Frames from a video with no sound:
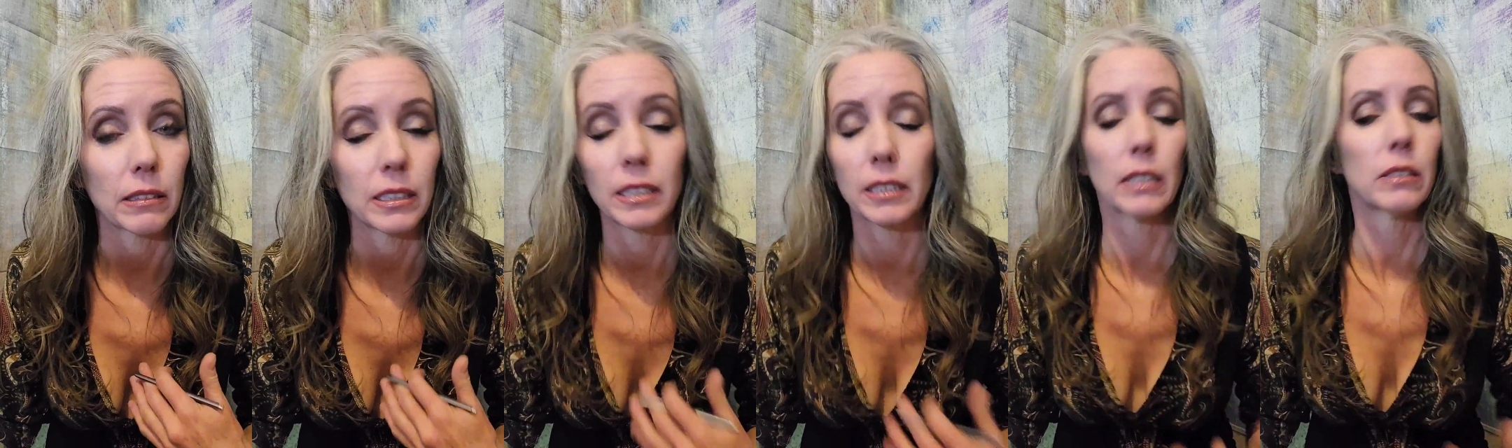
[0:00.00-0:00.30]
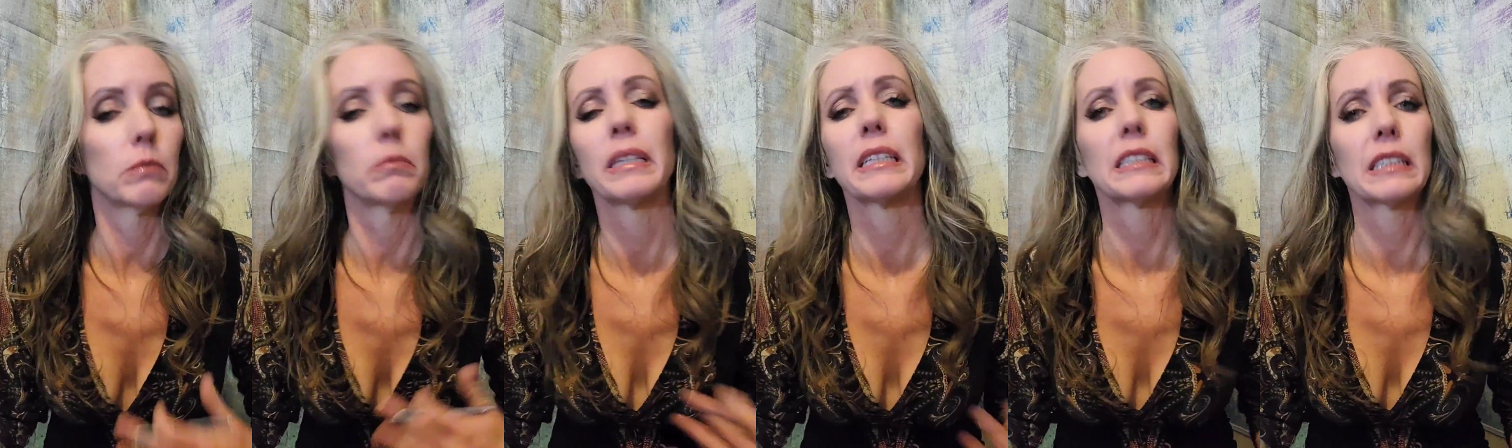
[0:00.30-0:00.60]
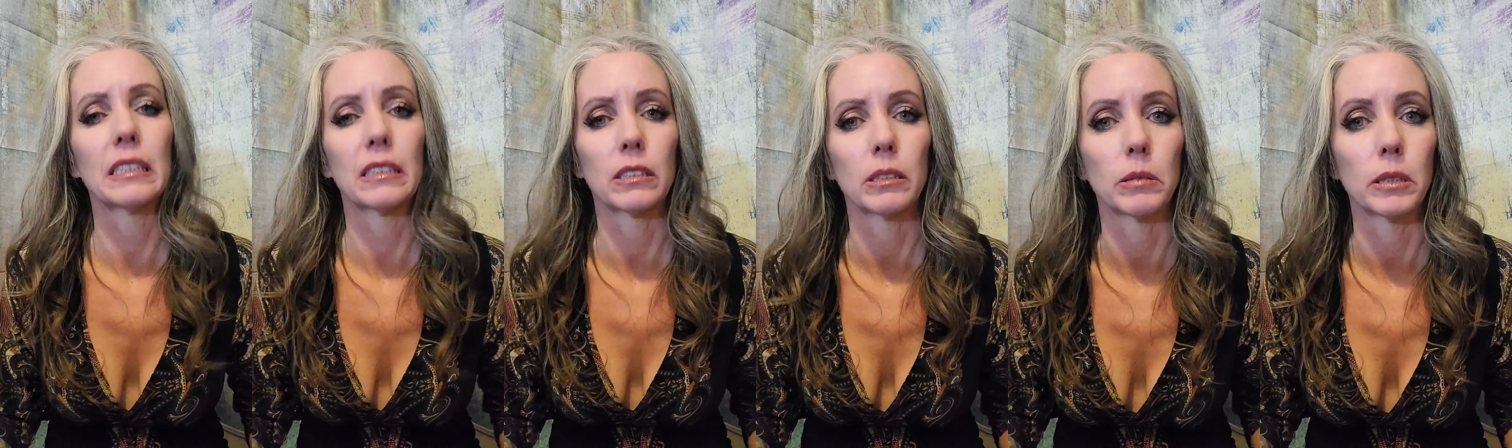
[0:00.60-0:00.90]
That doesn't make
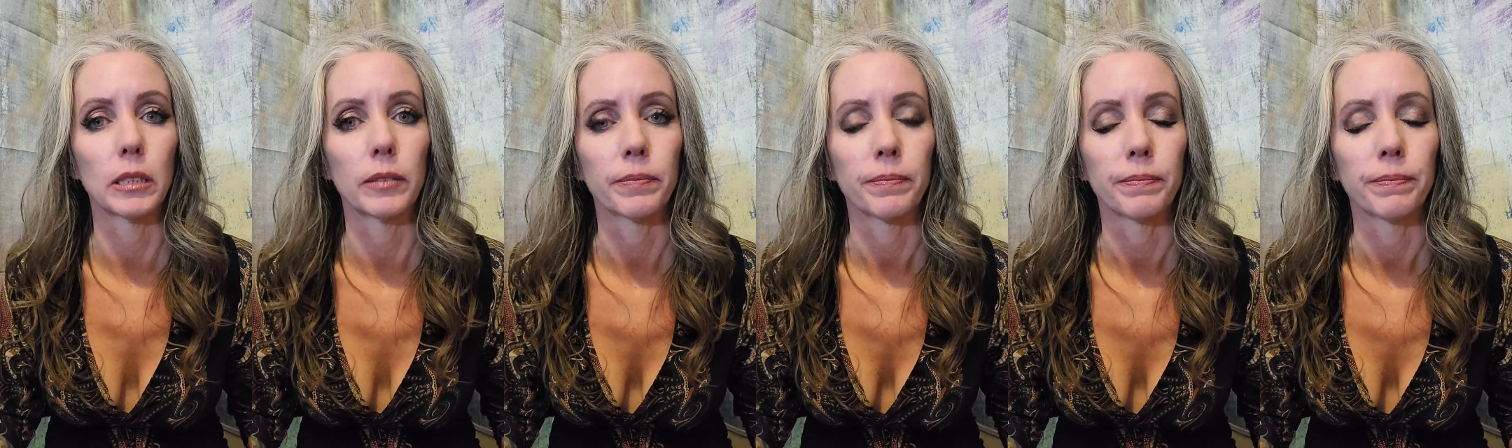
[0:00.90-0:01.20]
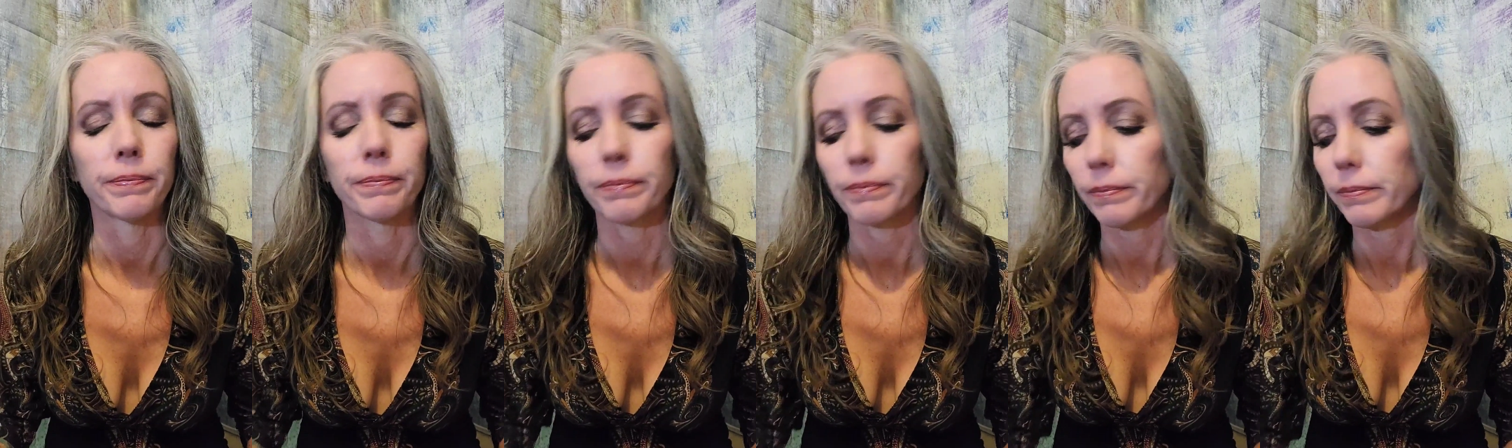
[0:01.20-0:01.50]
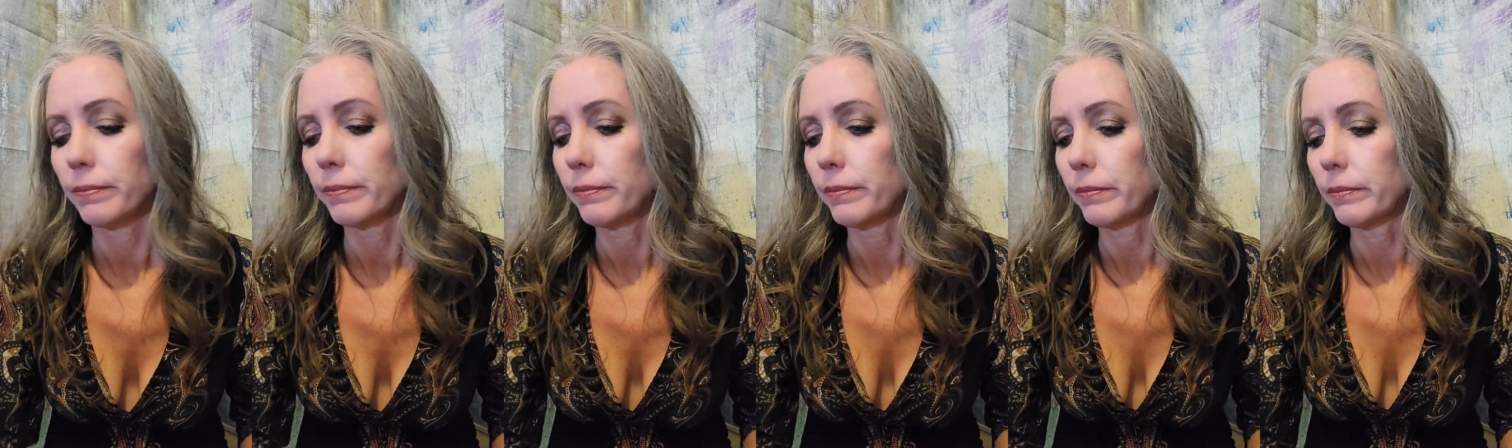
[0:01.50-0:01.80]
sense to me.
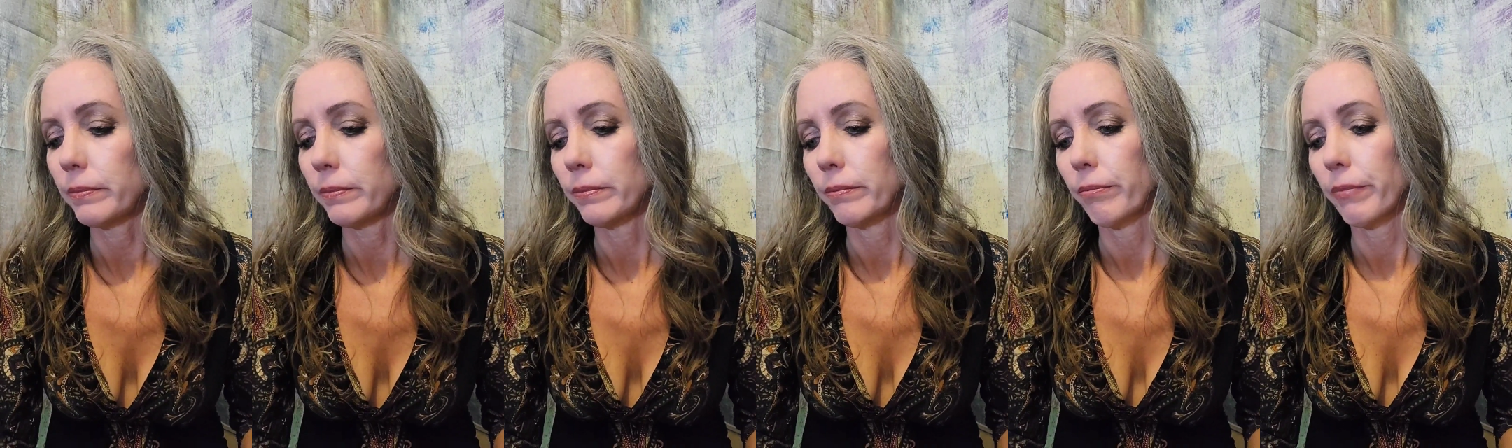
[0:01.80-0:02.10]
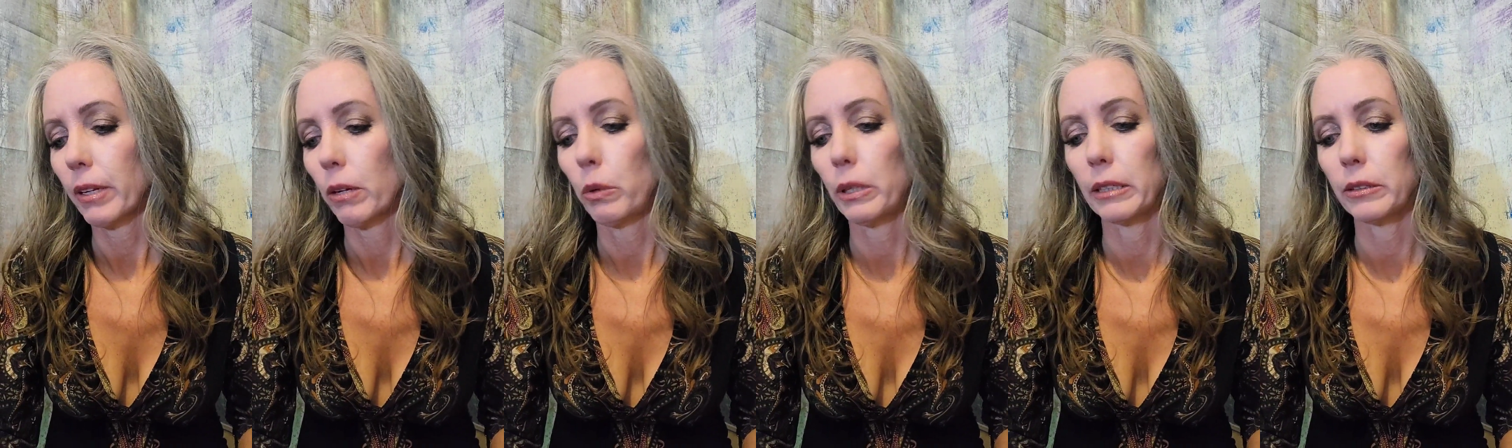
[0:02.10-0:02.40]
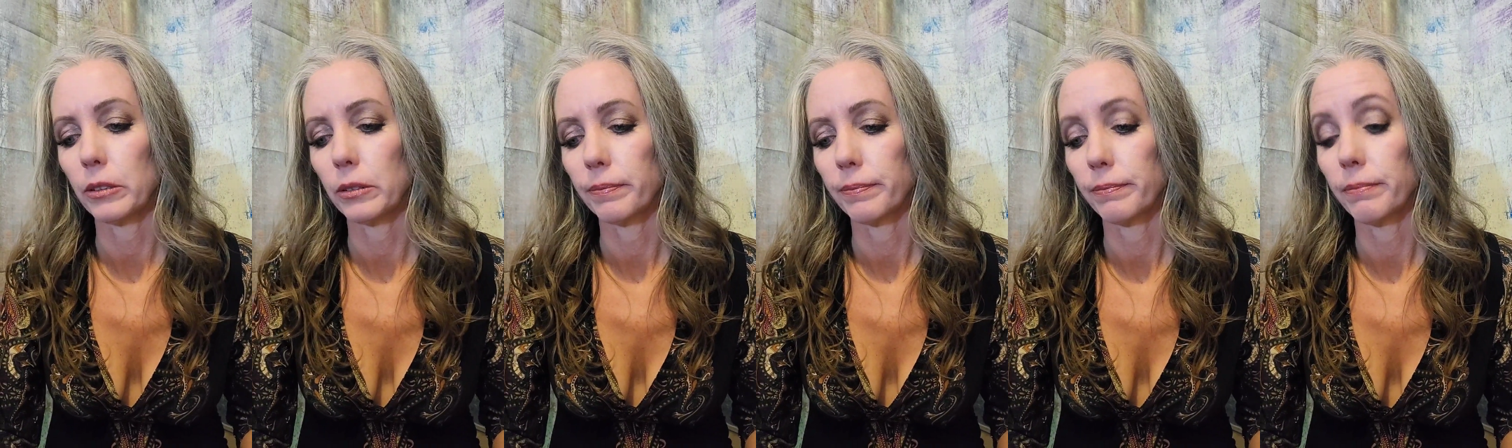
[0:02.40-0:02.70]
What
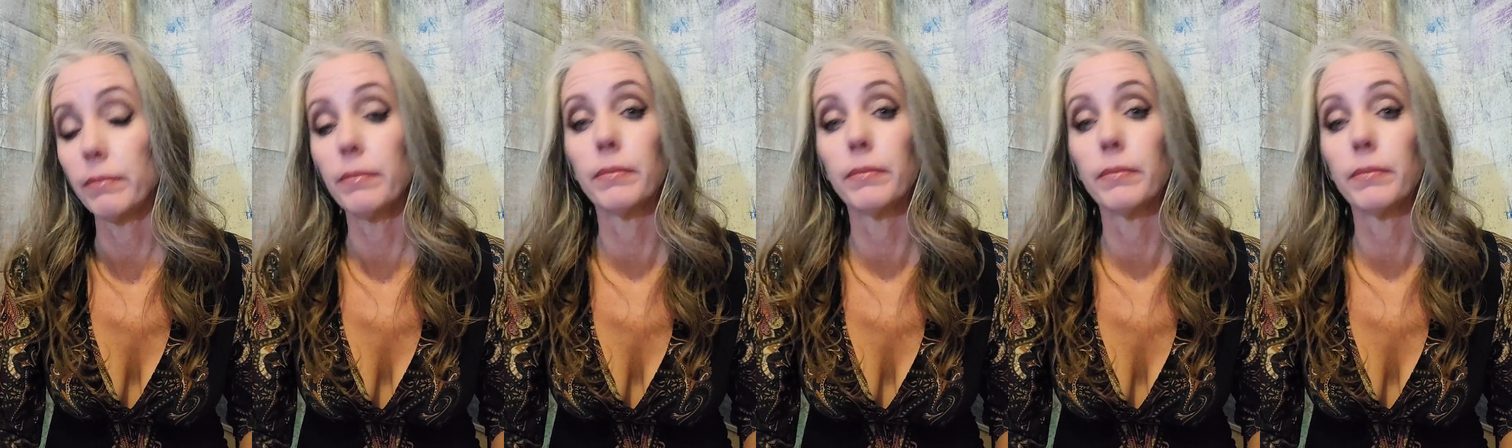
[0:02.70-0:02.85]
else?